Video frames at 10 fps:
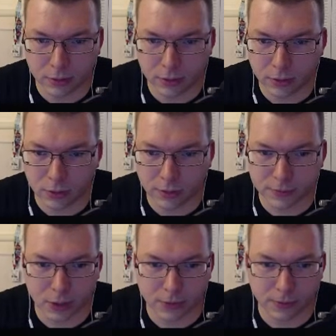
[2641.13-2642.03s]
You have
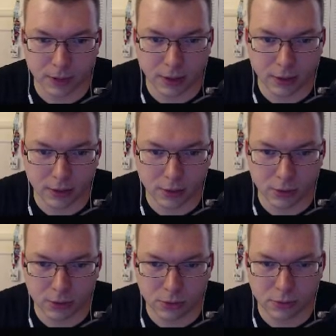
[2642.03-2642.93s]
stuff, and
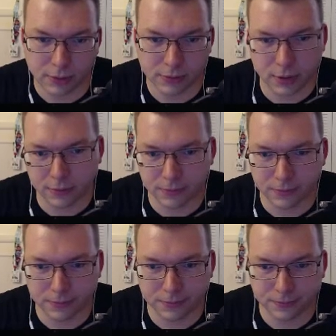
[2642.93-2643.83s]
you have stuff?
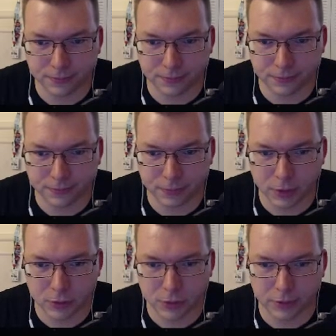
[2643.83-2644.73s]

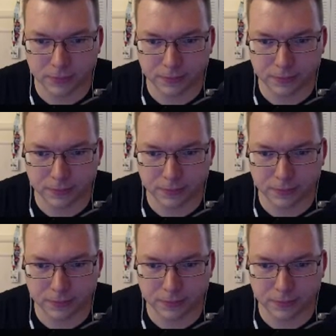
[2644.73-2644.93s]
Interesting.